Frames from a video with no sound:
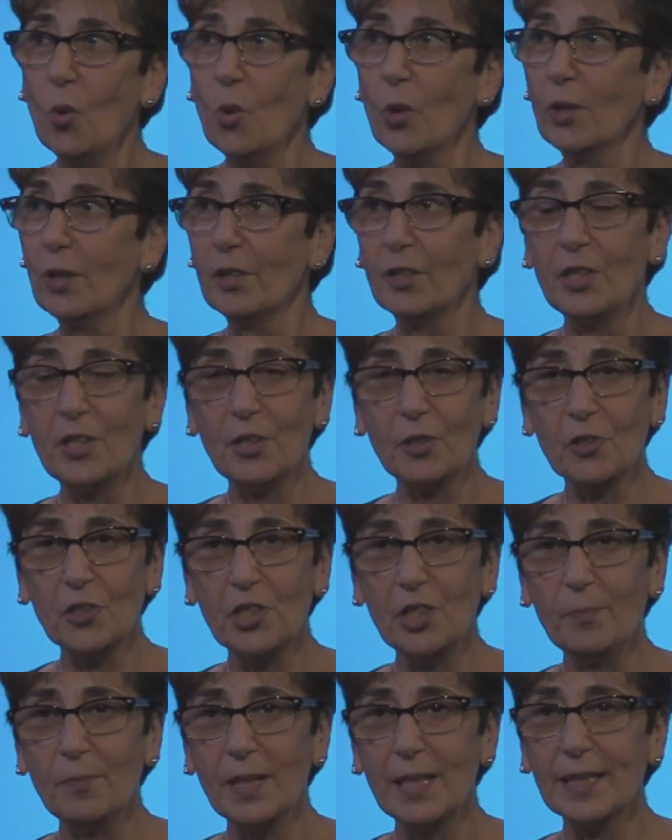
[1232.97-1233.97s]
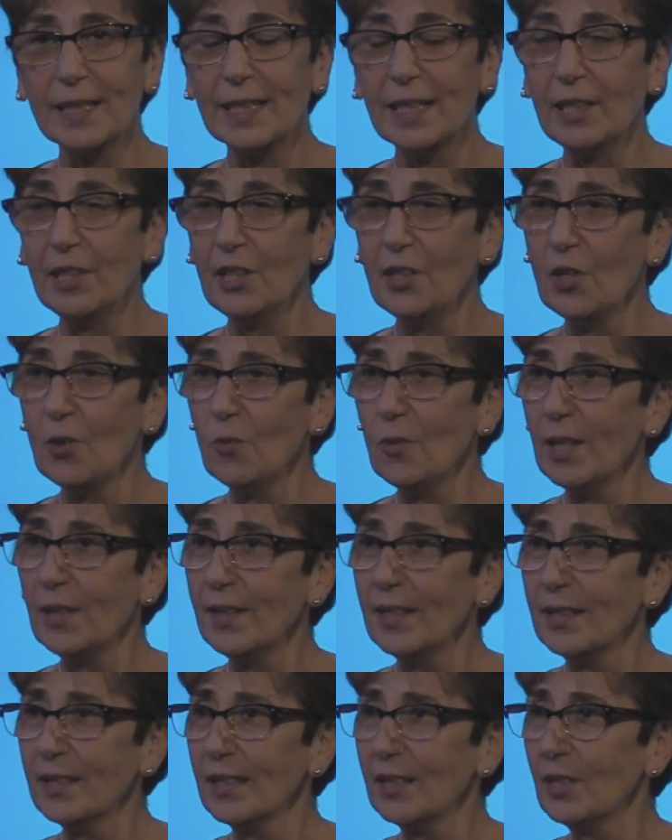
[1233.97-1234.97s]
Or, you know, she might say, you know what,
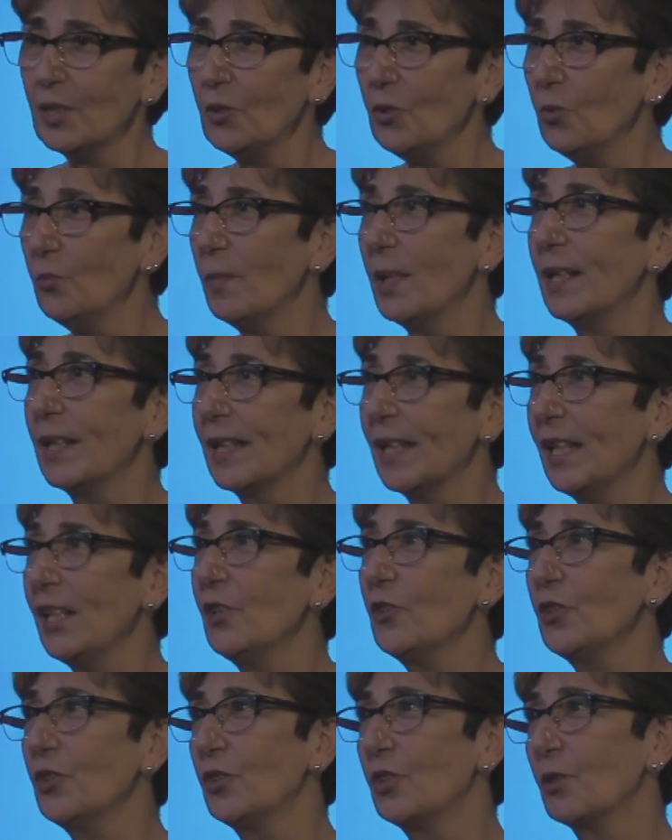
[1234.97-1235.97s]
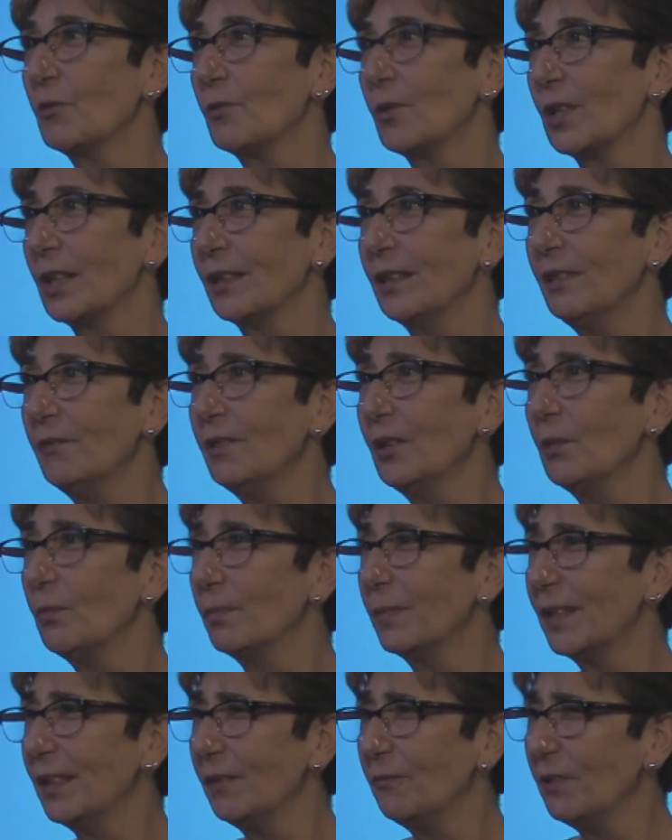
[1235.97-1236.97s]
this is a new medication you're on. Give it
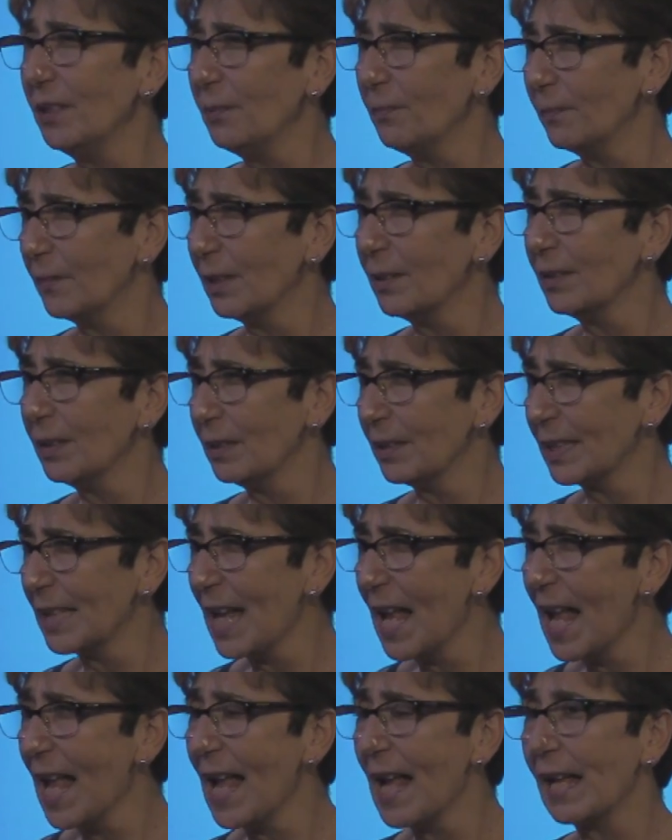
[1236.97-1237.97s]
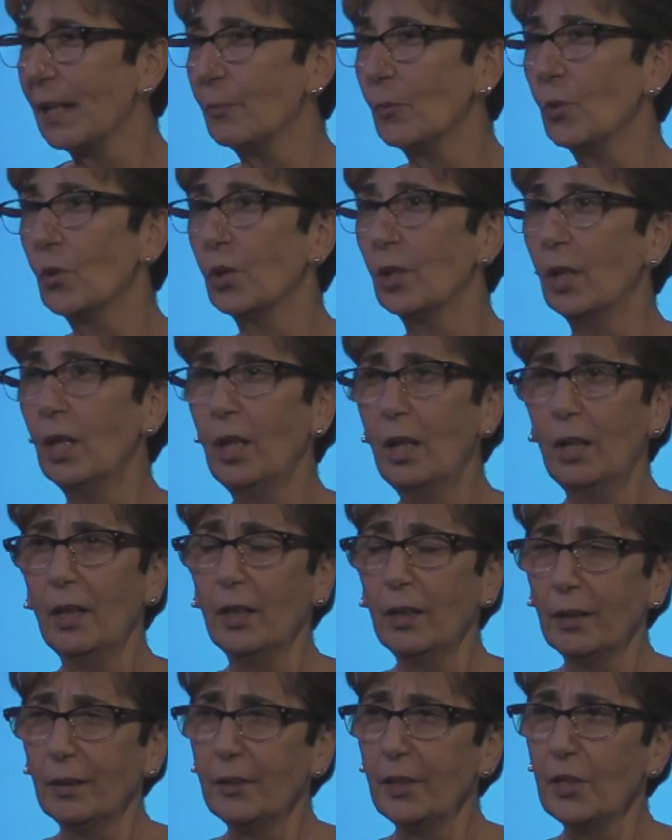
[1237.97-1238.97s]
a little time. Or
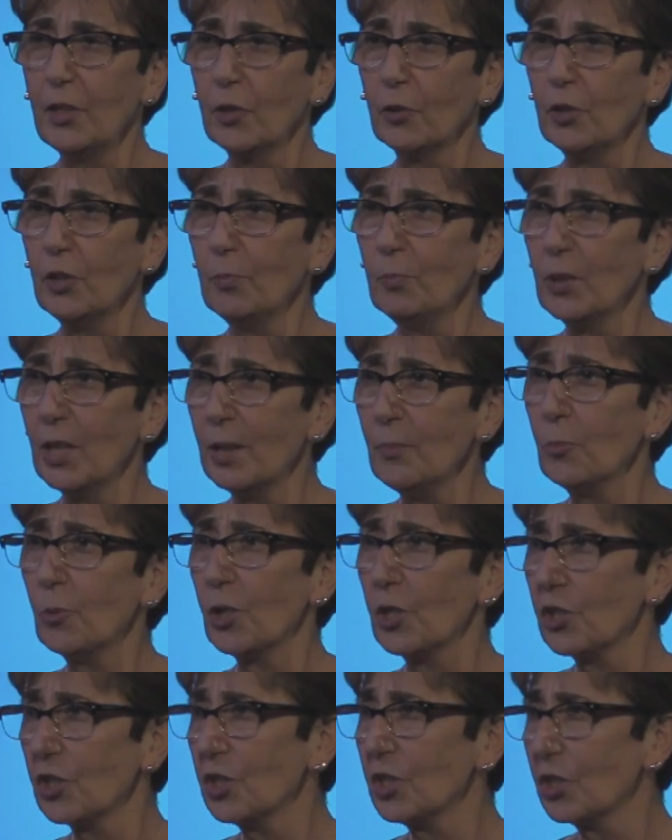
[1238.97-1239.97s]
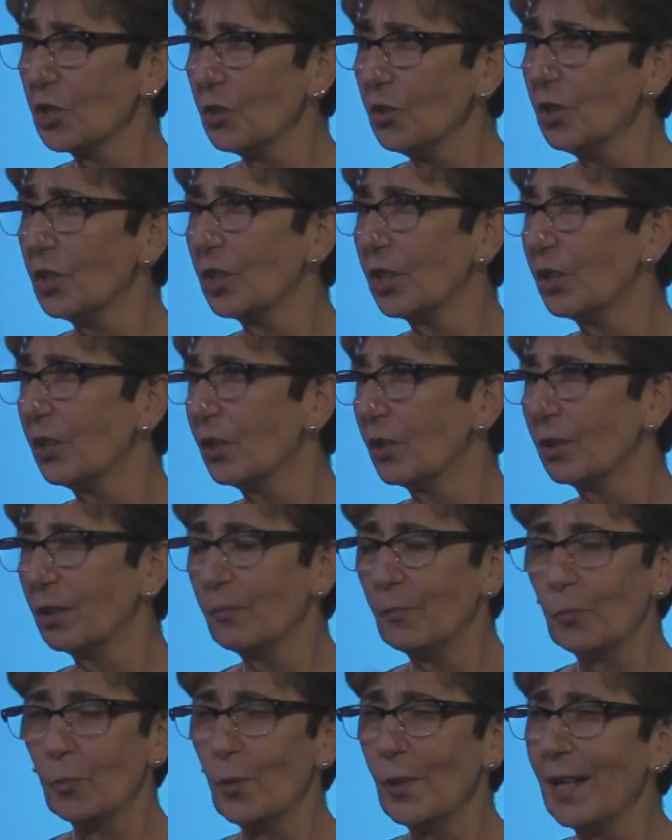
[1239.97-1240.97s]
you know, your blood pressure's good, or
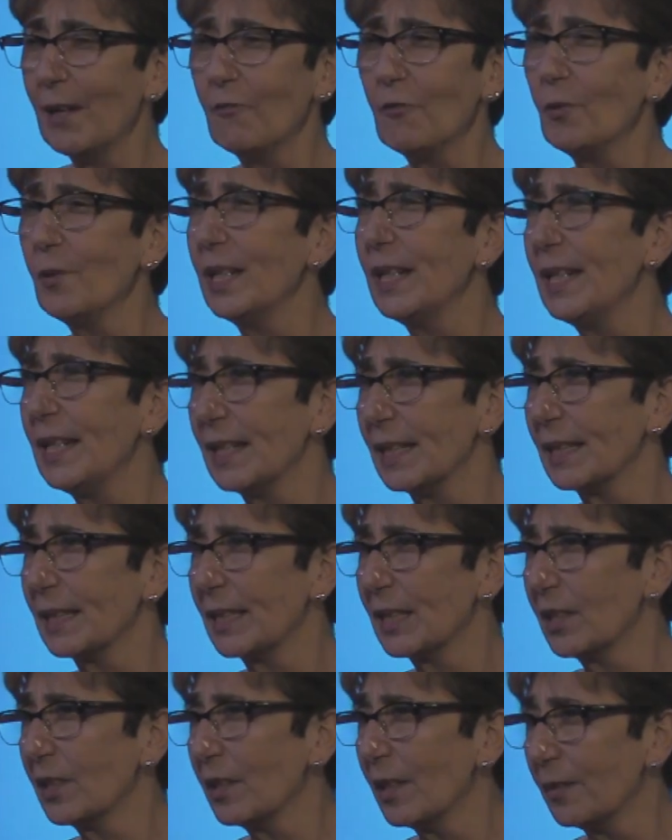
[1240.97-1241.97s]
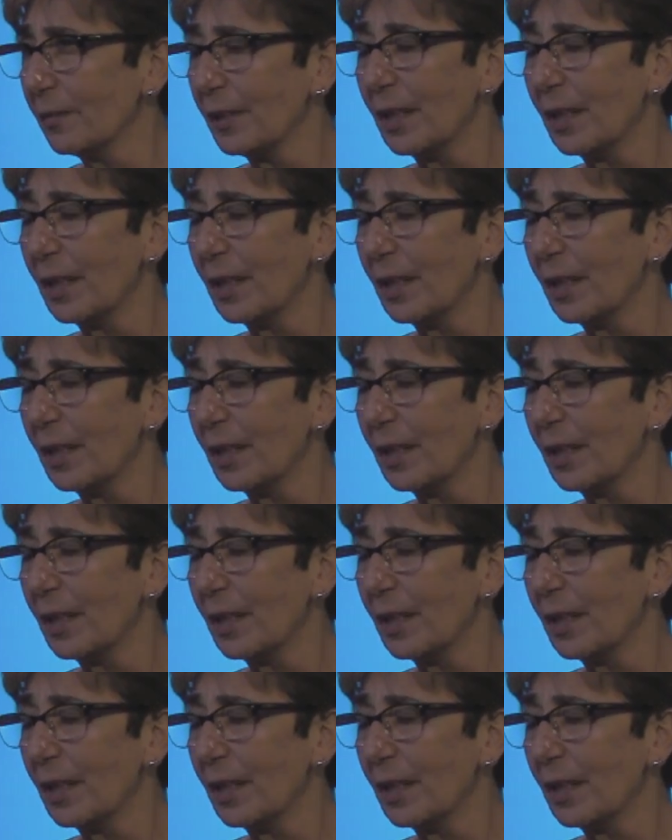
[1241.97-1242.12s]
whatever it is.